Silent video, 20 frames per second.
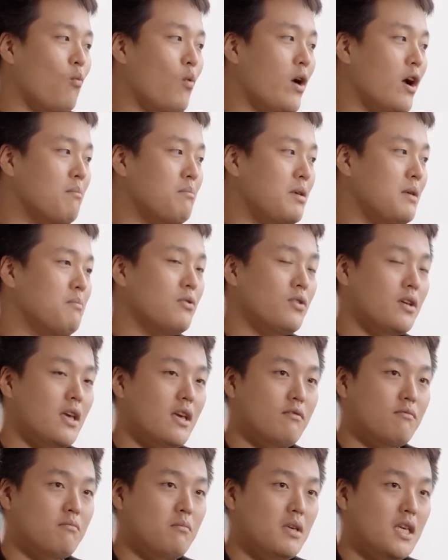where people
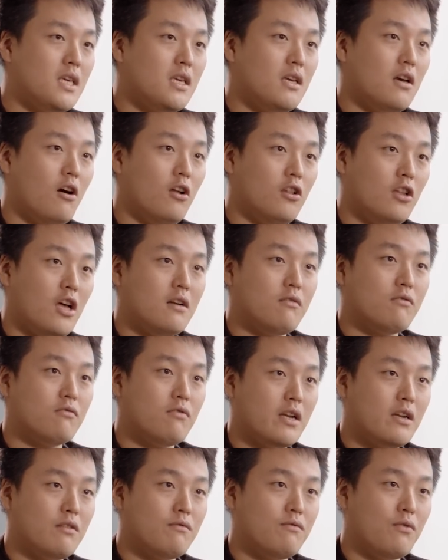gave me a lot
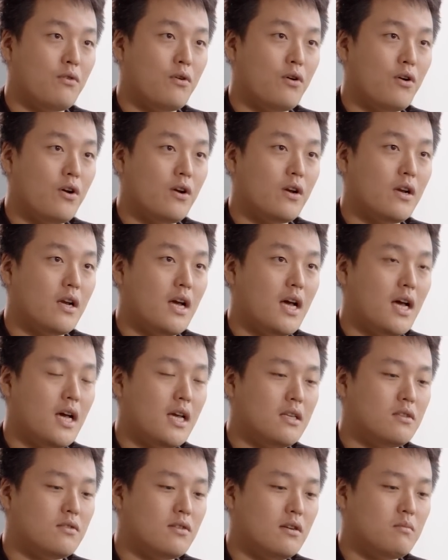of credit for
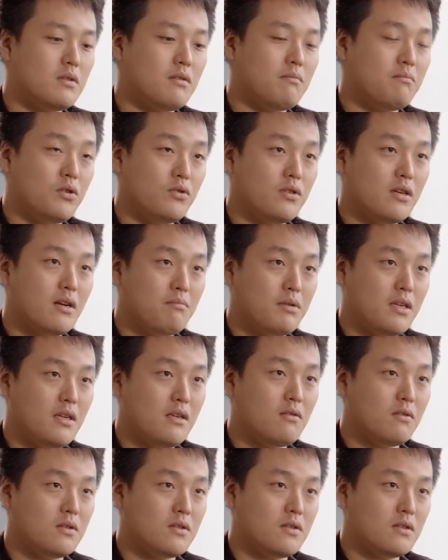in terms of building up
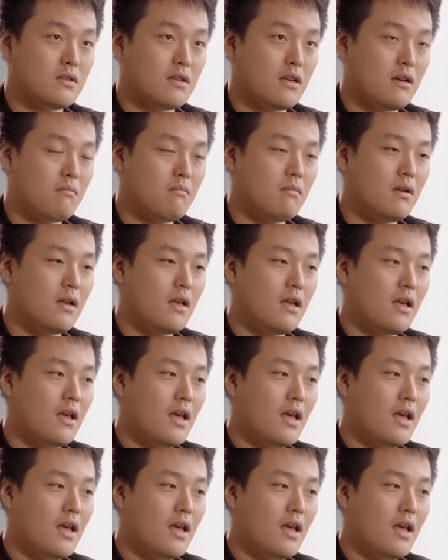an ecosystem,